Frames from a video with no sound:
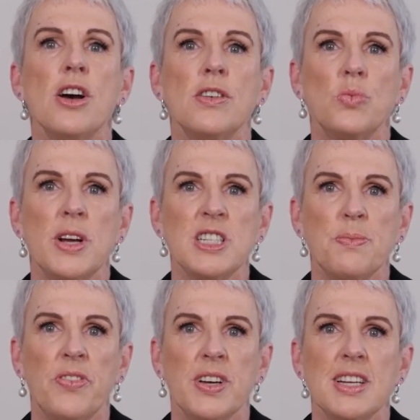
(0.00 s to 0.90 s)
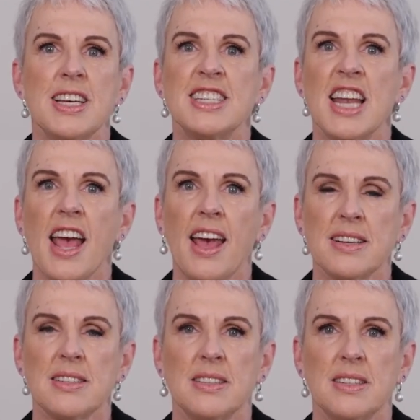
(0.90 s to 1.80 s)
RESPFIT is an
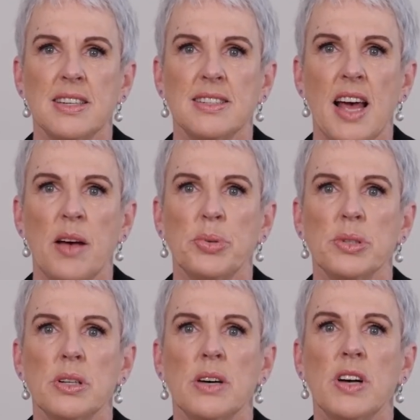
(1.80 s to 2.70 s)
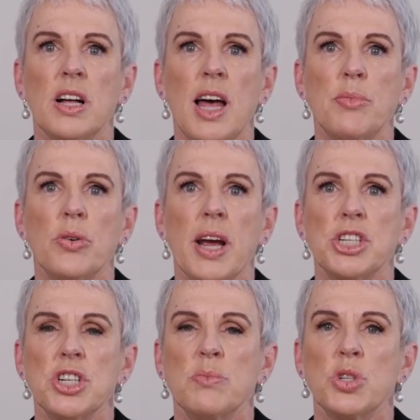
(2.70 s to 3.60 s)
excellent example of
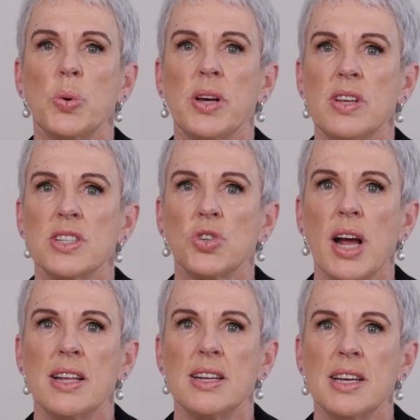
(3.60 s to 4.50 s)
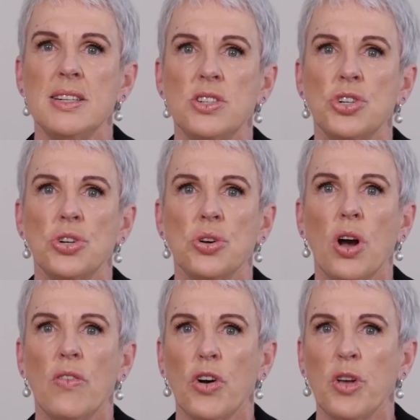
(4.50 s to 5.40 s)
collaboration between the Australian Institute of
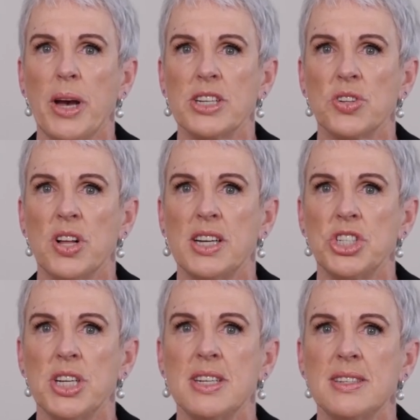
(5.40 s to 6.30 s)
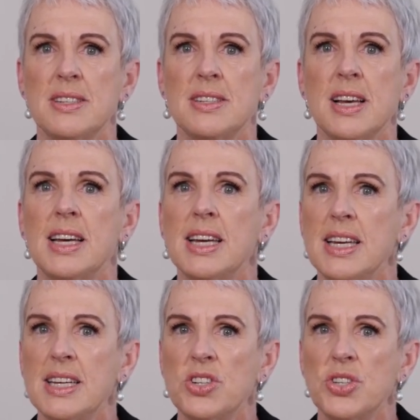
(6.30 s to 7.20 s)
Occupational Hygienists,
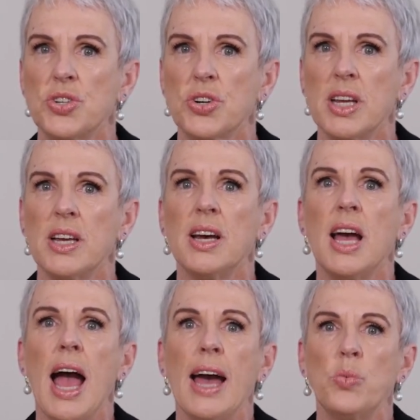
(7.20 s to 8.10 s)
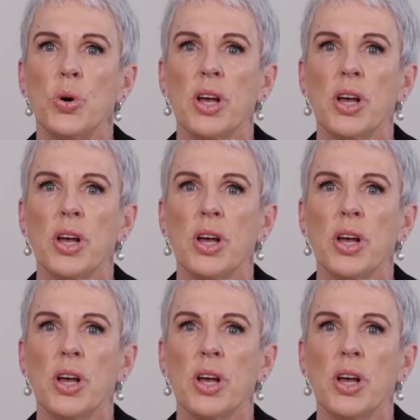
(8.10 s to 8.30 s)
industry, and work